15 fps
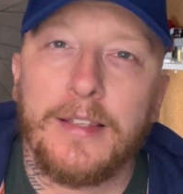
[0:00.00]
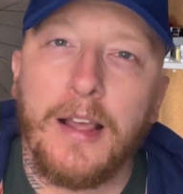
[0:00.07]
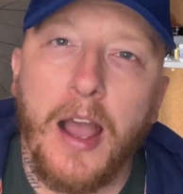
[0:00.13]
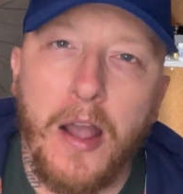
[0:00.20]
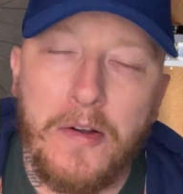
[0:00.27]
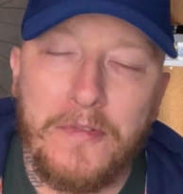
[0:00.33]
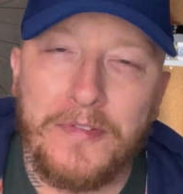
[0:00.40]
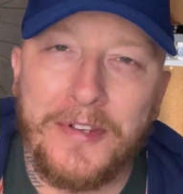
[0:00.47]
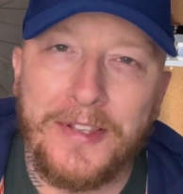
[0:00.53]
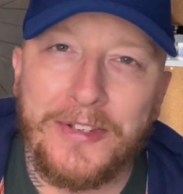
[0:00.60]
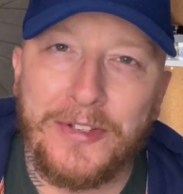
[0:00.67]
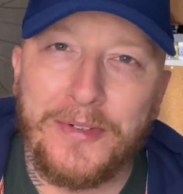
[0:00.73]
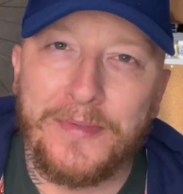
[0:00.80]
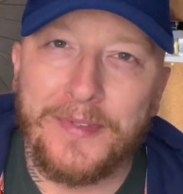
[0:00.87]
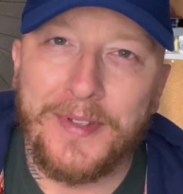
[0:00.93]
Hopefully there's
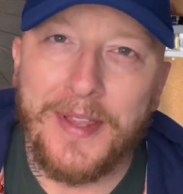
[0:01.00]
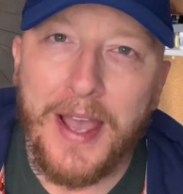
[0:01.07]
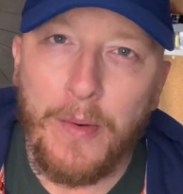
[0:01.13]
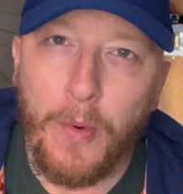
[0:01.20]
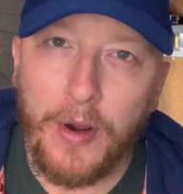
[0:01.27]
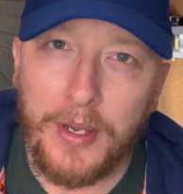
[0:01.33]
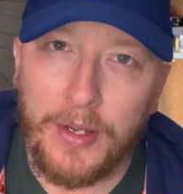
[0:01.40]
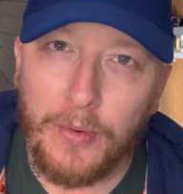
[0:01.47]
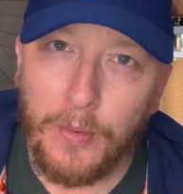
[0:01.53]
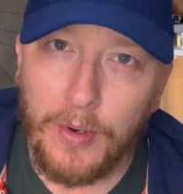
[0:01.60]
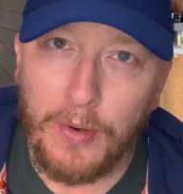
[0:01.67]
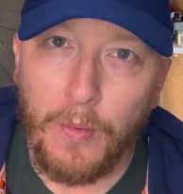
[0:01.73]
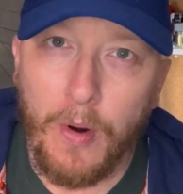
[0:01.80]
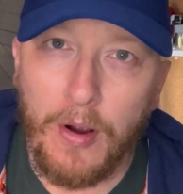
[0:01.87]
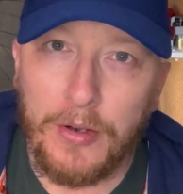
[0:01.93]
something there what you'll want to
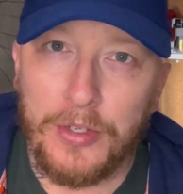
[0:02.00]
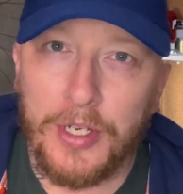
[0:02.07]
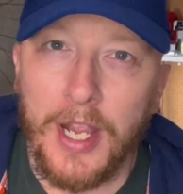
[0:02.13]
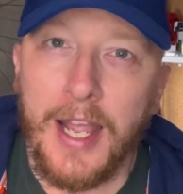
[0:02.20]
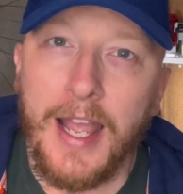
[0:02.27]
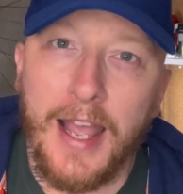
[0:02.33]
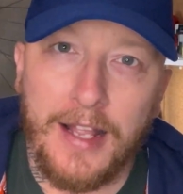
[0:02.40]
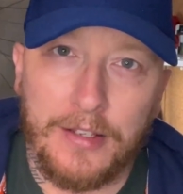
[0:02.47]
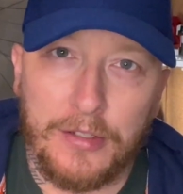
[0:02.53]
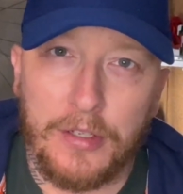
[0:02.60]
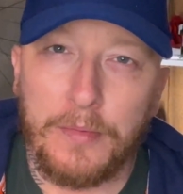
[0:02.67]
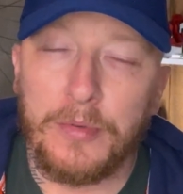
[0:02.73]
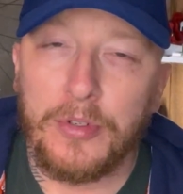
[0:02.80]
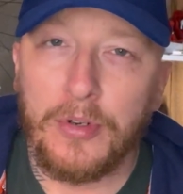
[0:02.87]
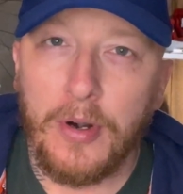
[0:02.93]
watch and
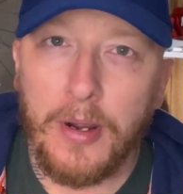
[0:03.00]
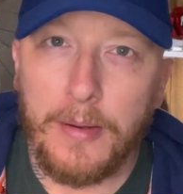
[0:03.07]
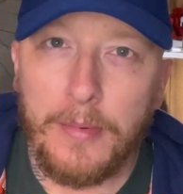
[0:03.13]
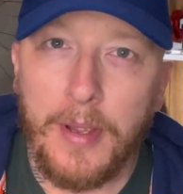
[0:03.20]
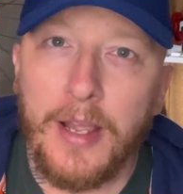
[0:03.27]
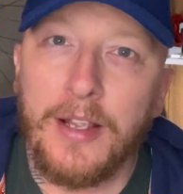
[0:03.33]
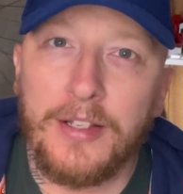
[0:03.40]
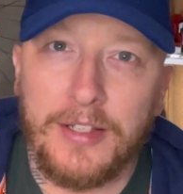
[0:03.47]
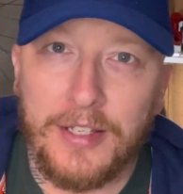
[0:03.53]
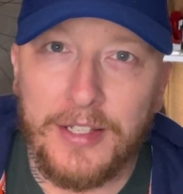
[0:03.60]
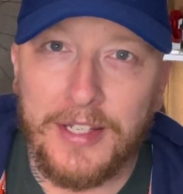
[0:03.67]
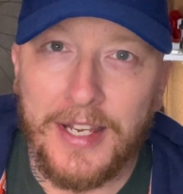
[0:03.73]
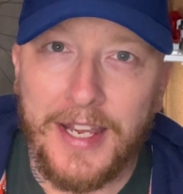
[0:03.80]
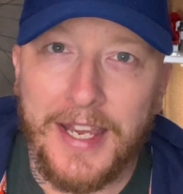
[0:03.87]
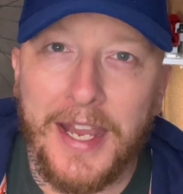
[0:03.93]
subscribe to
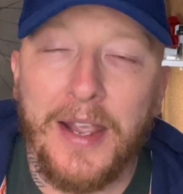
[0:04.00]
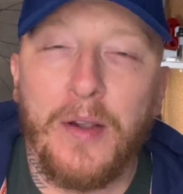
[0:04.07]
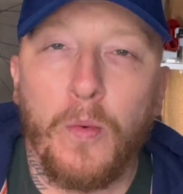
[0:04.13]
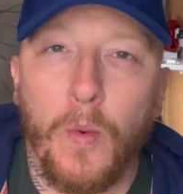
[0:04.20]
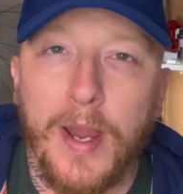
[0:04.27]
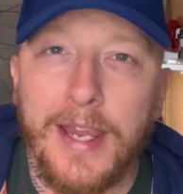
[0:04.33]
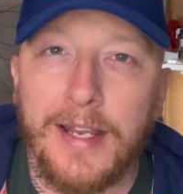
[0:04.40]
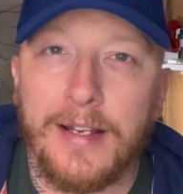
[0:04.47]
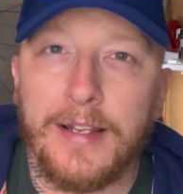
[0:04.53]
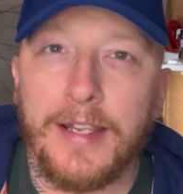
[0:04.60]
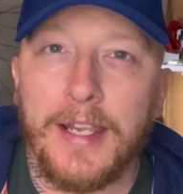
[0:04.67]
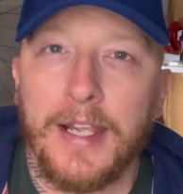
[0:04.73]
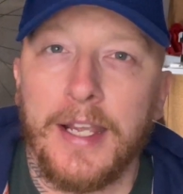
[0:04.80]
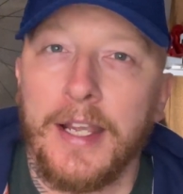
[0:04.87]
see weekly.